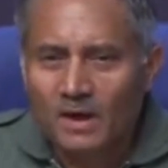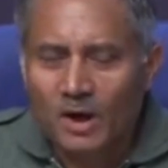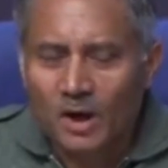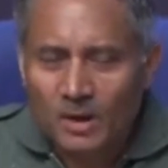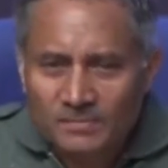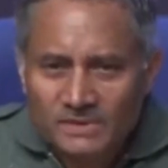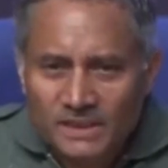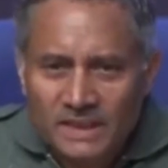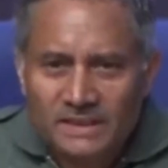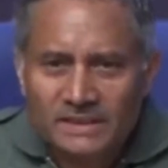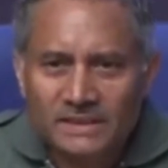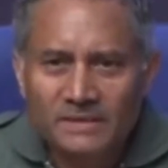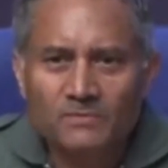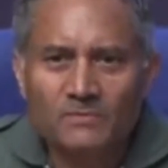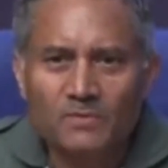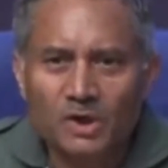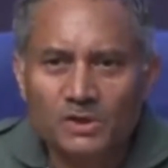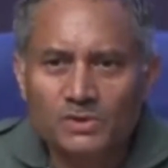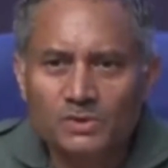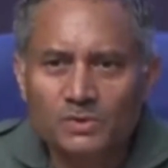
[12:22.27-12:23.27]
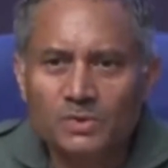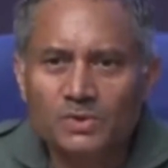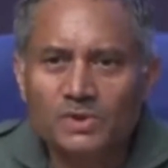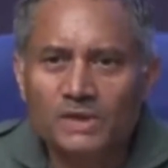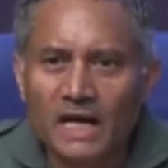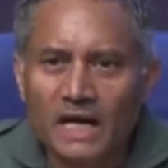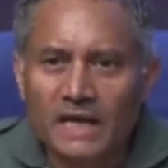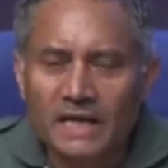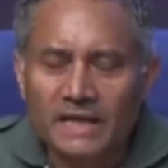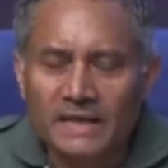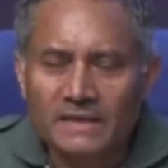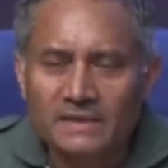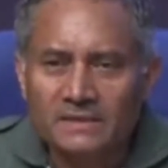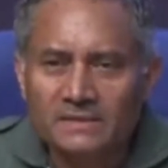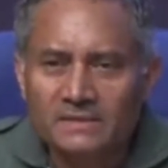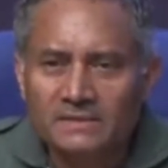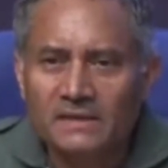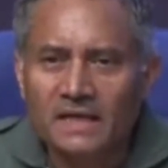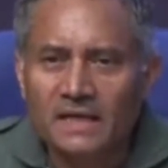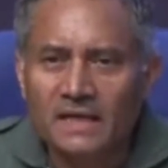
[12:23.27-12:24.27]
objective was to
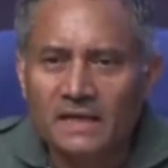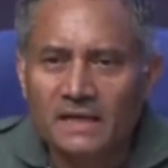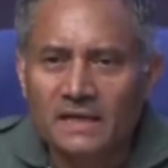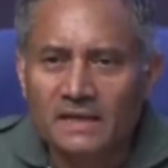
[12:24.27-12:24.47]
target the